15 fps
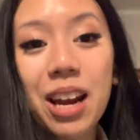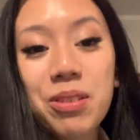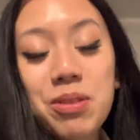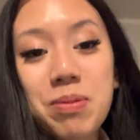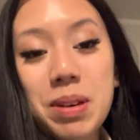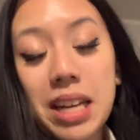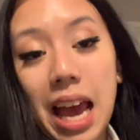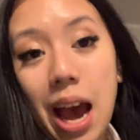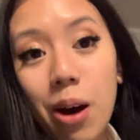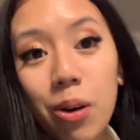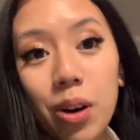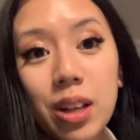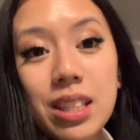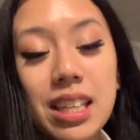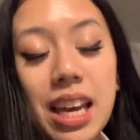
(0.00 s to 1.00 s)
and we've been out
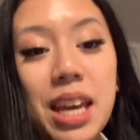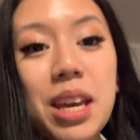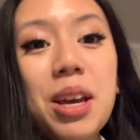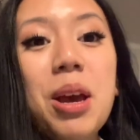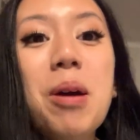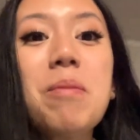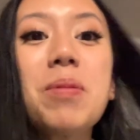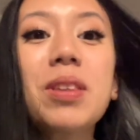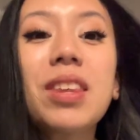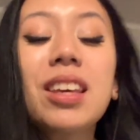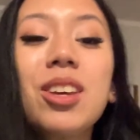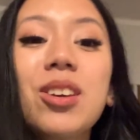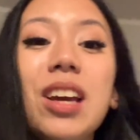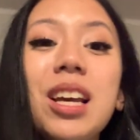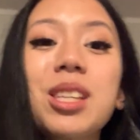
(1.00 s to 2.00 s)
all day. But
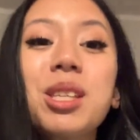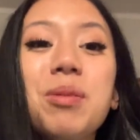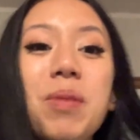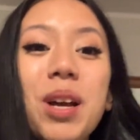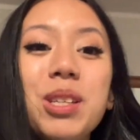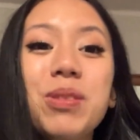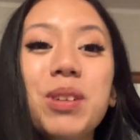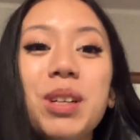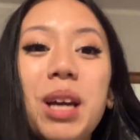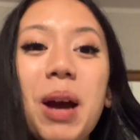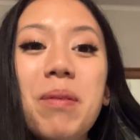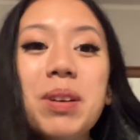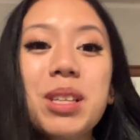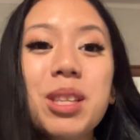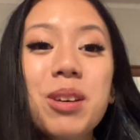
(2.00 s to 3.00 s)
thank you guys so much for
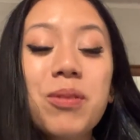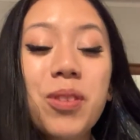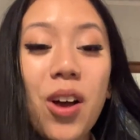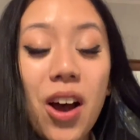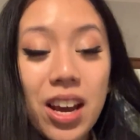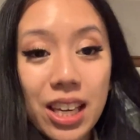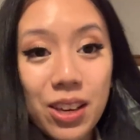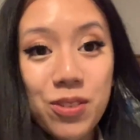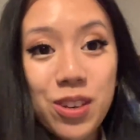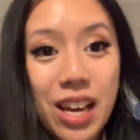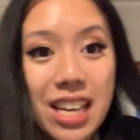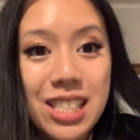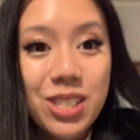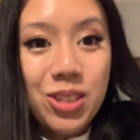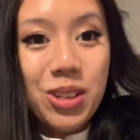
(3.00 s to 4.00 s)
coming to the vlog. If you
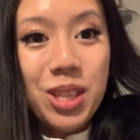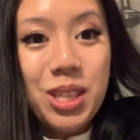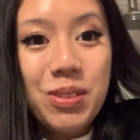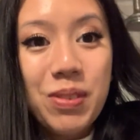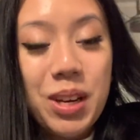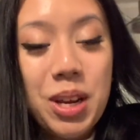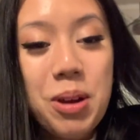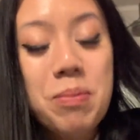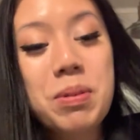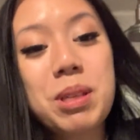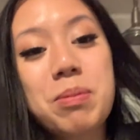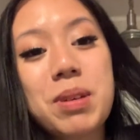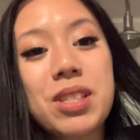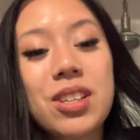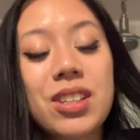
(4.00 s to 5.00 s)
guys enjoyed this video,
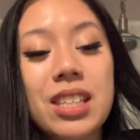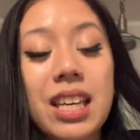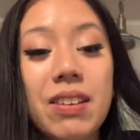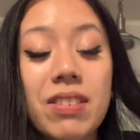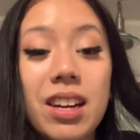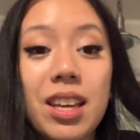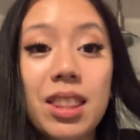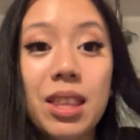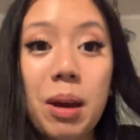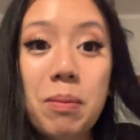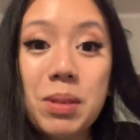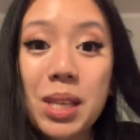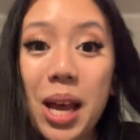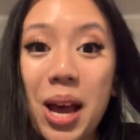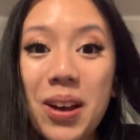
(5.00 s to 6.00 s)
please be sure to give it a
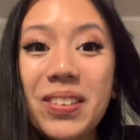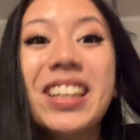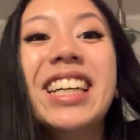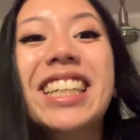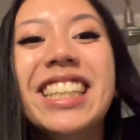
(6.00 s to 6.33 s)
thumbs up